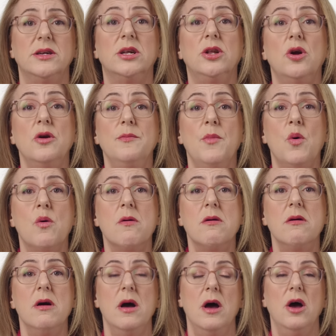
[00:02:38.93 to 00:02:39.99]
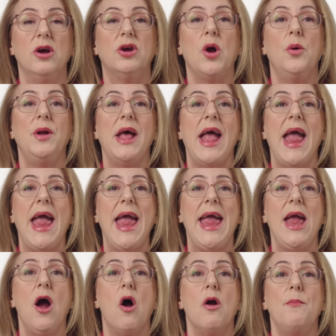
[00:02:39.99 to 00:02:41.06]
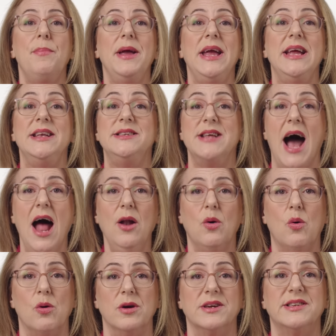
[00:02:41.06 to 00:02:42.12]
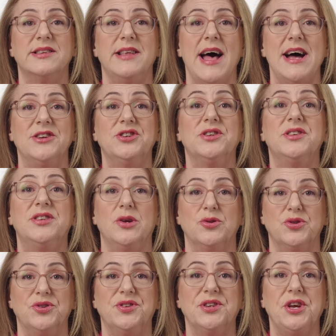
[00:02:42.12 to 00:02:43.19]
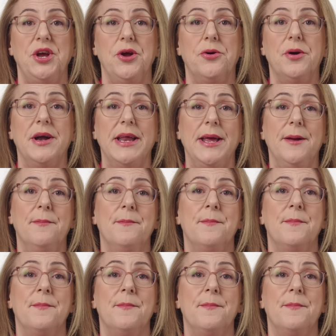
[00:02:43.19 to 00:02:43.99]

To learn more, go to aarp.org/Social Security.